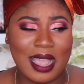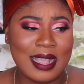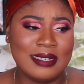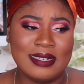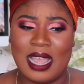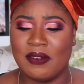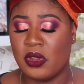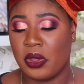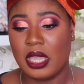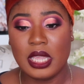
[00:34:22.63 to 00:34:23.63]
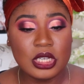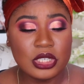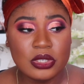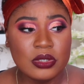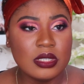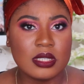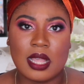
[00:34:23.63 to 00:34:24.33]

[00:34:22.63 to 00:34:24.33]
I didn't have no issues,